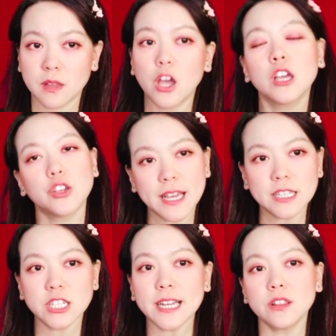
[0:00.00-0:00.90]
You can
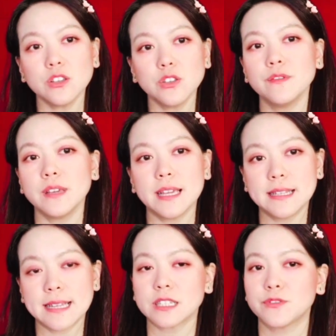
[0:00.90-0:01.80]
check the UV
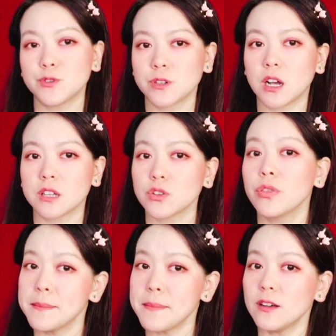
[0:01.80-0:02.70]
index forecast on the
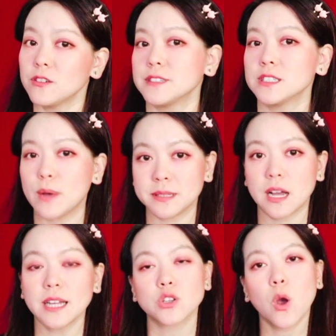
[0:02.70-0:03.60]
Met Office
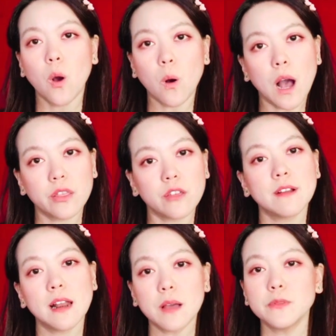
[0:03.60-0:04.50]
website or other
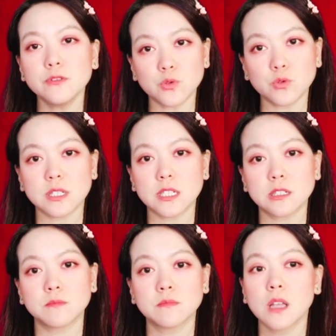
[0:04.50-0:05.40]
reliable sources.
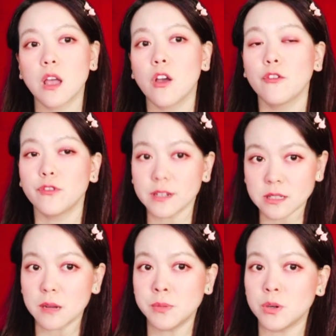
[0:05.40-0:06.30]
For
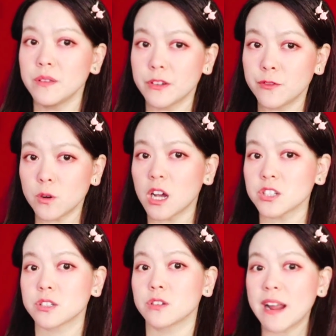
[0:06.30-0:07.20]
example, if the forecast
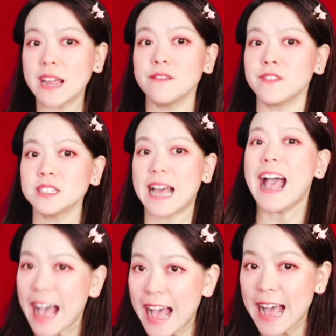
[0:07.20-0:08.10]
shows rain, thunder,
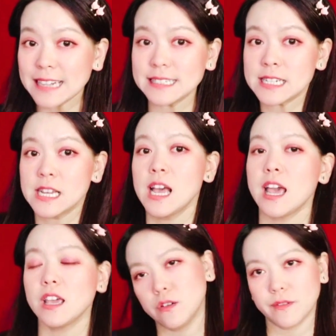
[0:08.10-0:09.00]
and a
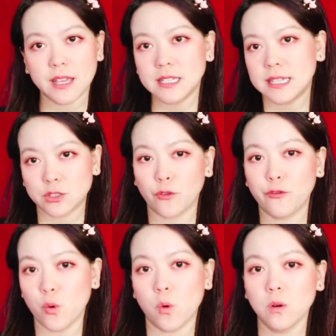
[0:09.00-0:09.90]
UV index of 4,